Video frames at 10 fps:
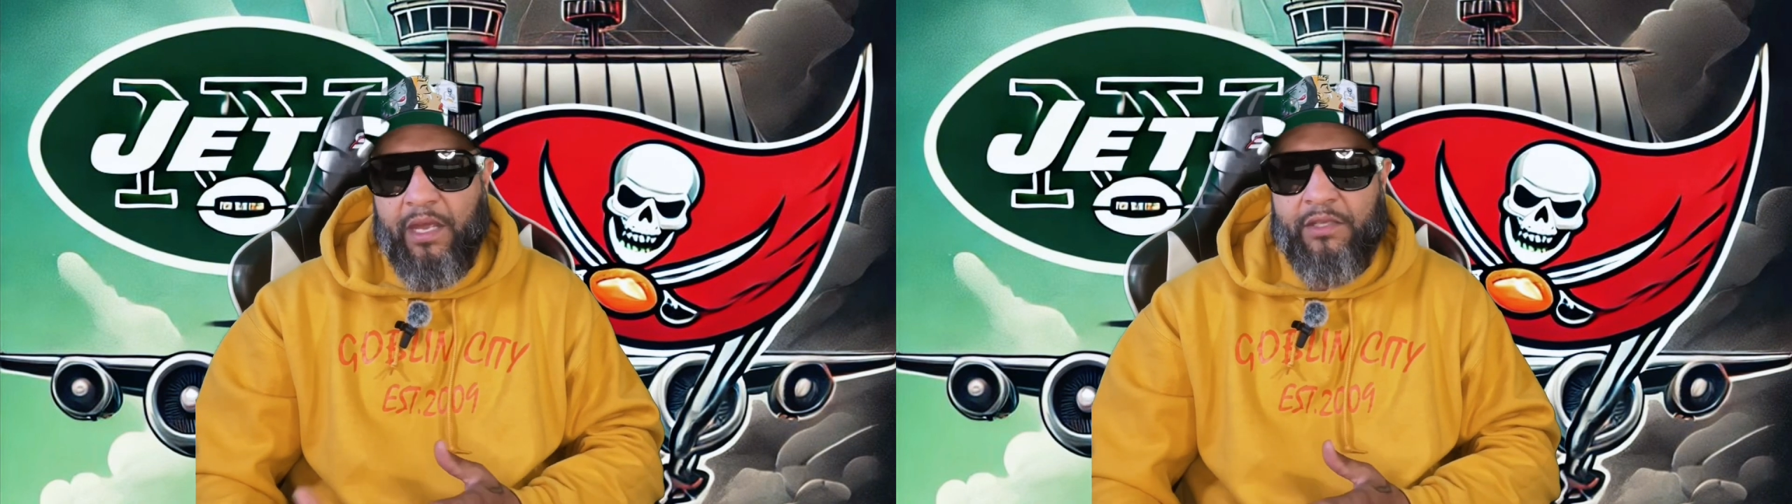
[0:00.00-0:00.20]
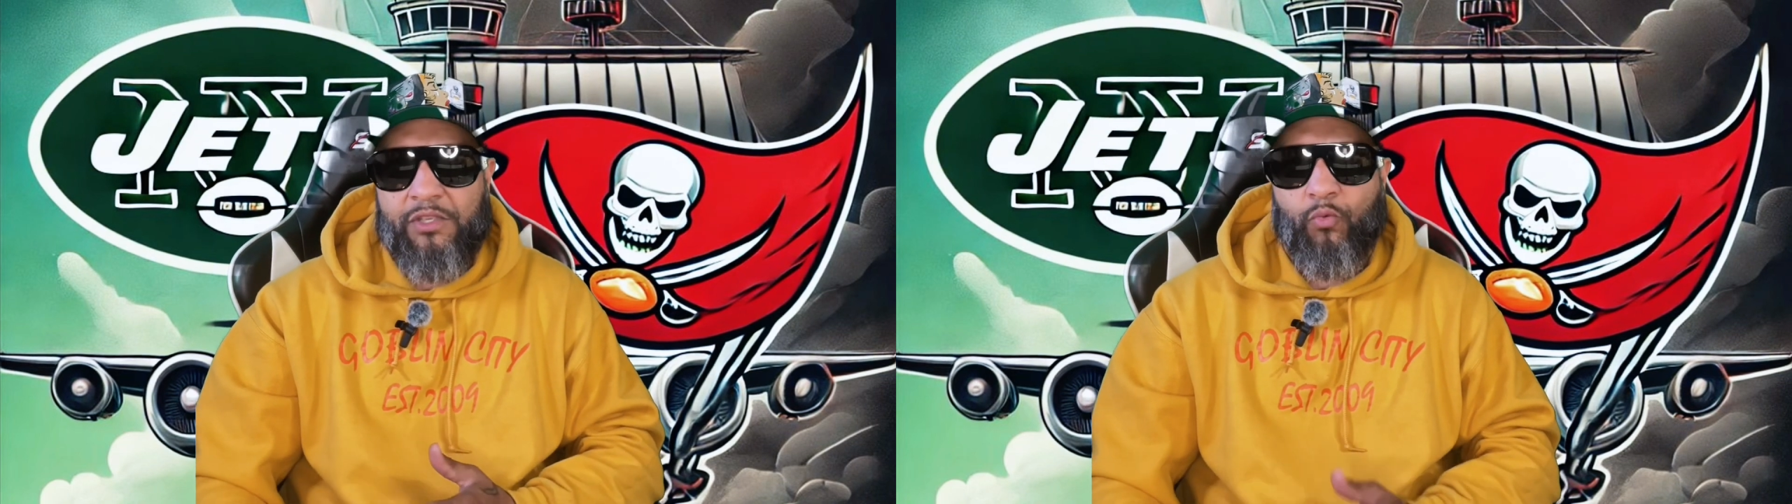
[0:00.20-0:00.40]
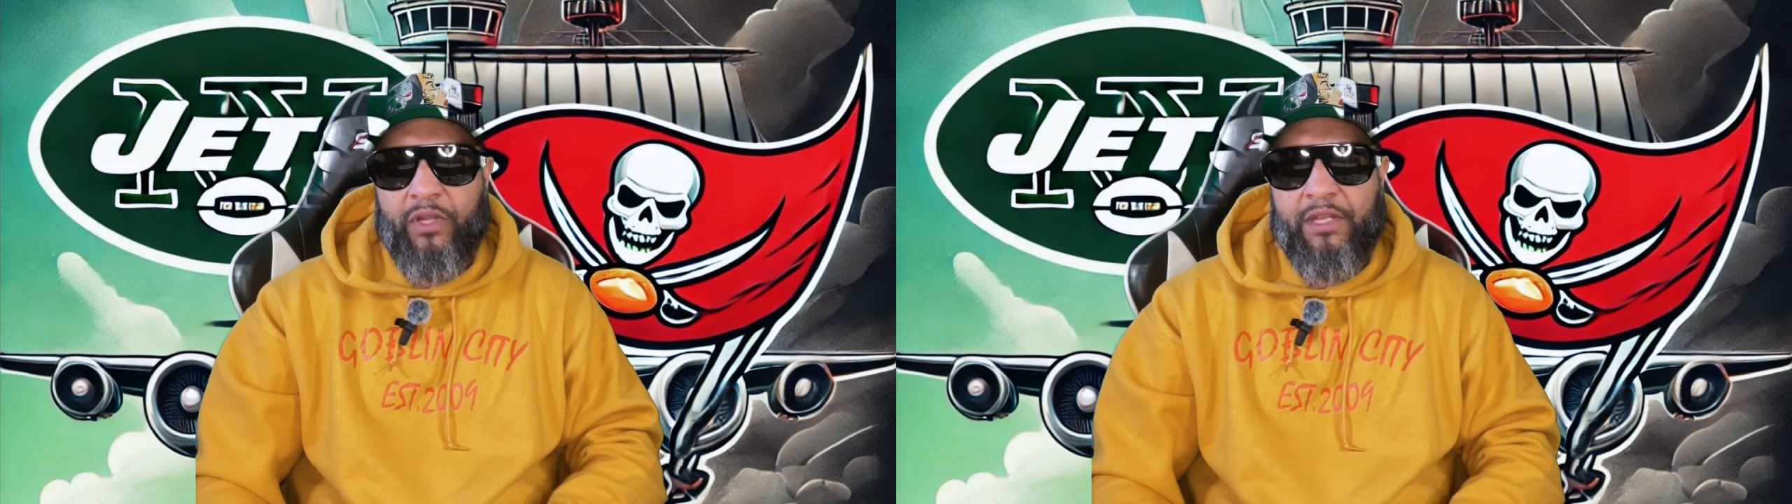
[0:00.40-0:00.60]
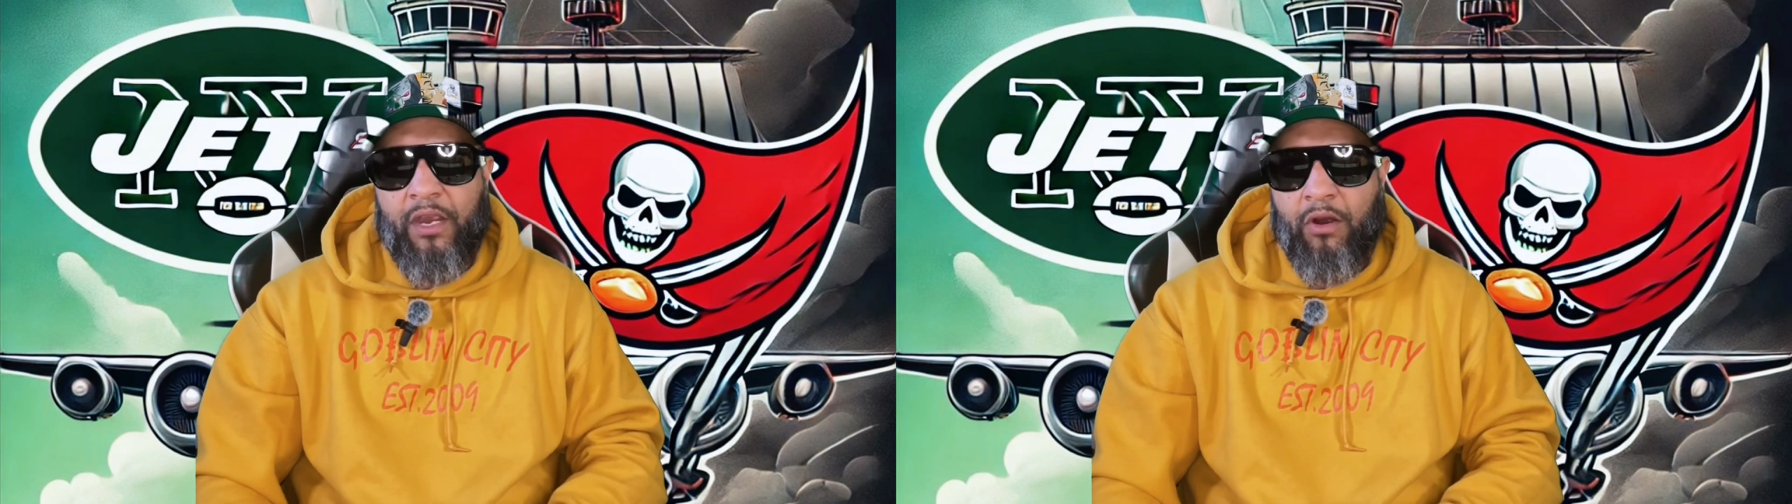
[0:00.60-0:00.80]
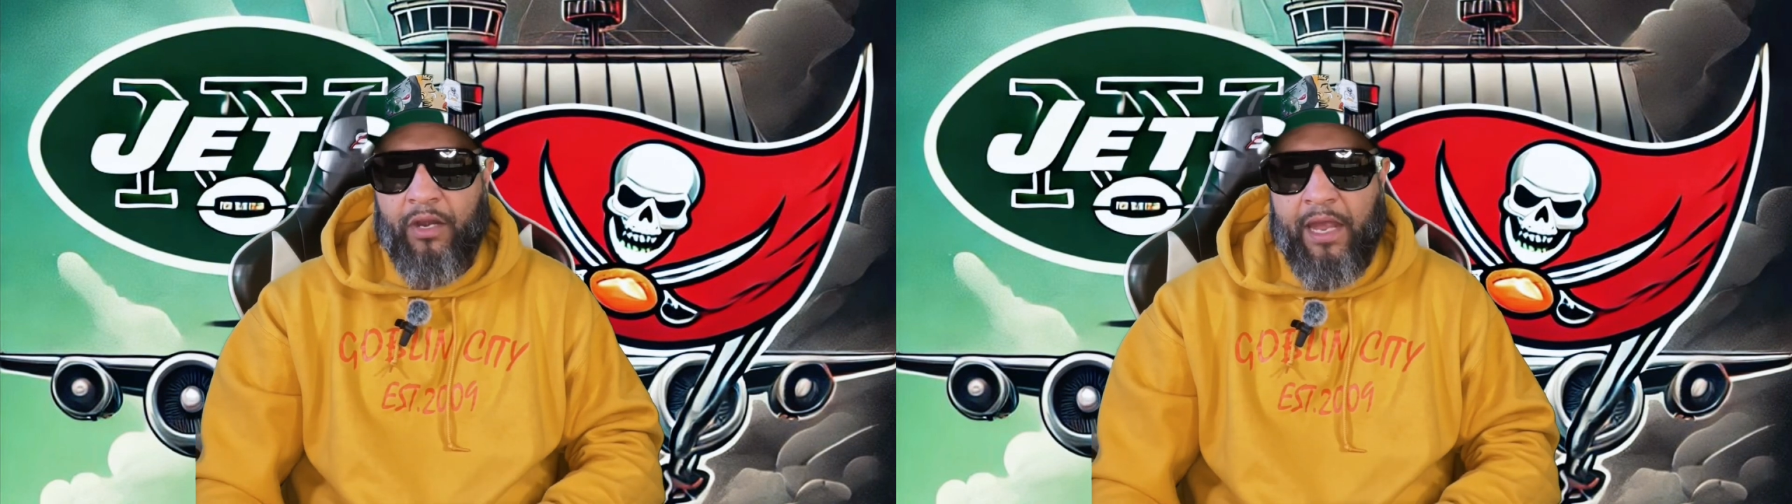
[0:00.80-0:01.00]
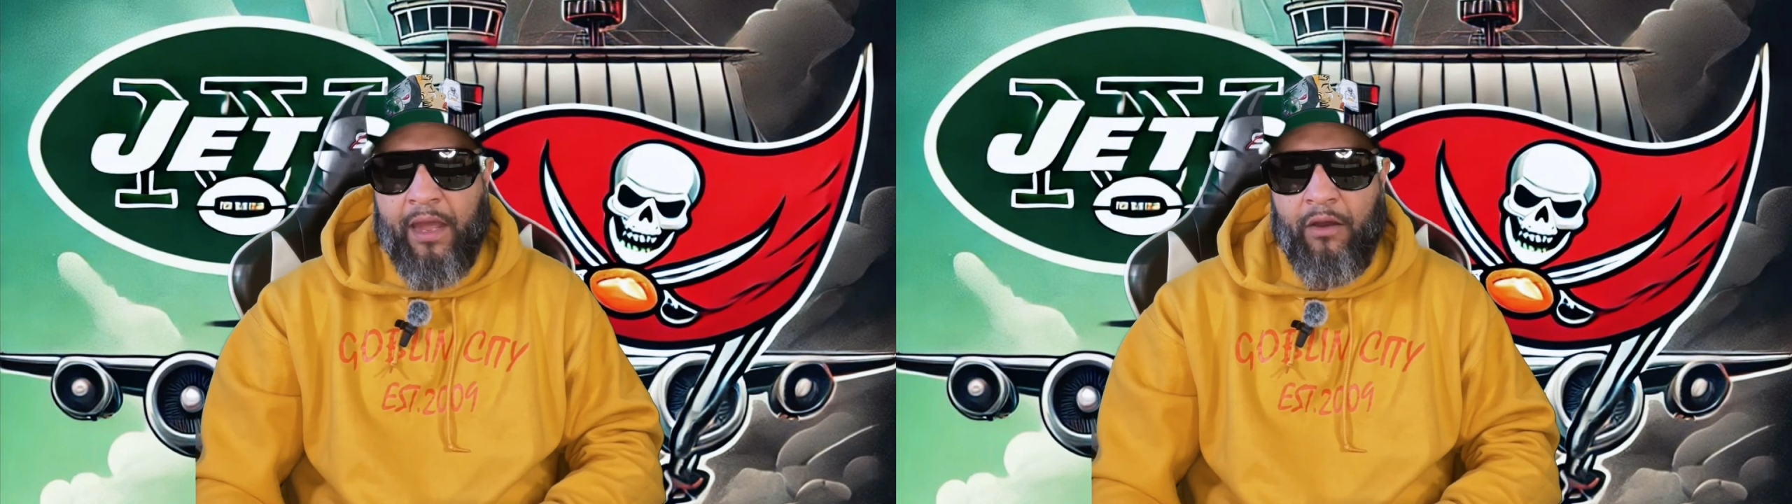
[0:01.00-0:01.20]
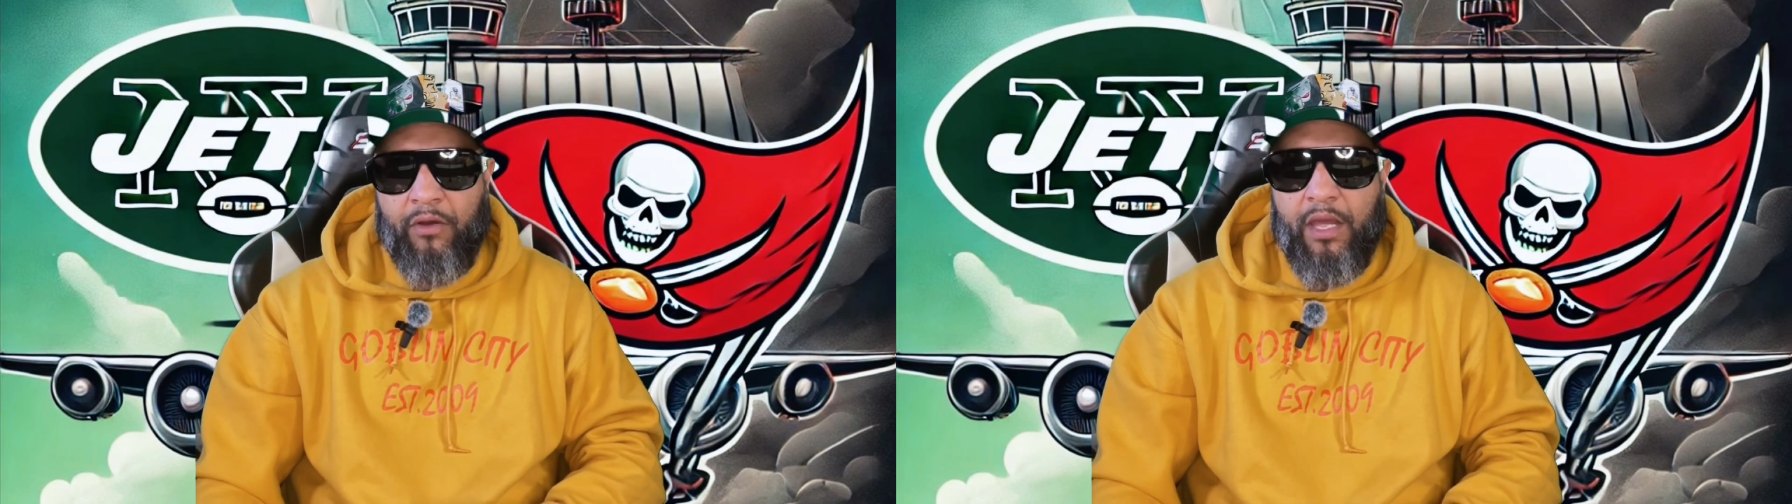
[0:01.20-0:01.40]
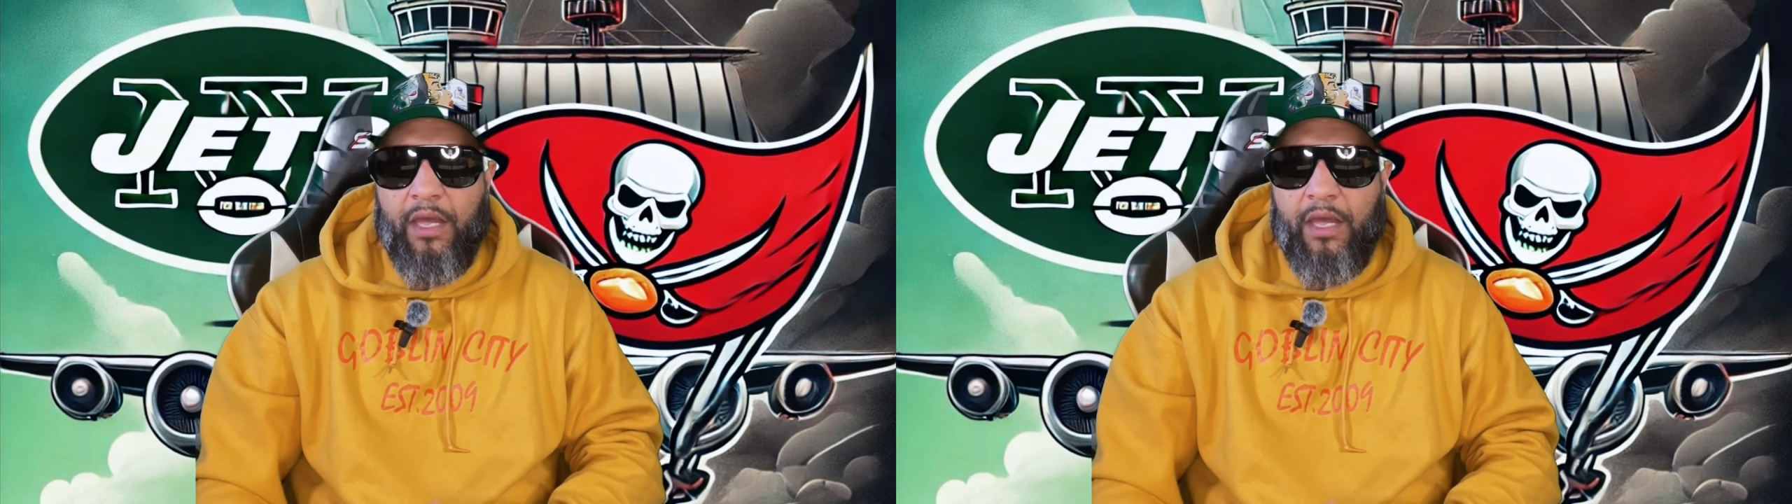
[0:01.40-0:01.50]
into what they are now.